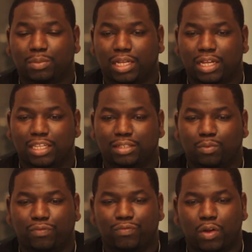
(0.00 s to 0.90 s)
because
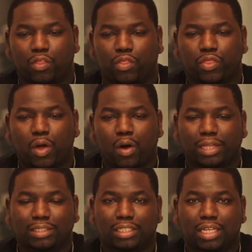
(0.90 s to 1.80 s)
with your
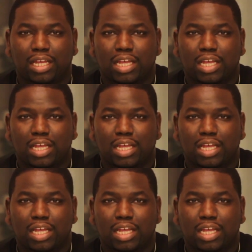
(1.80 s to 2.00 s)
thoughts,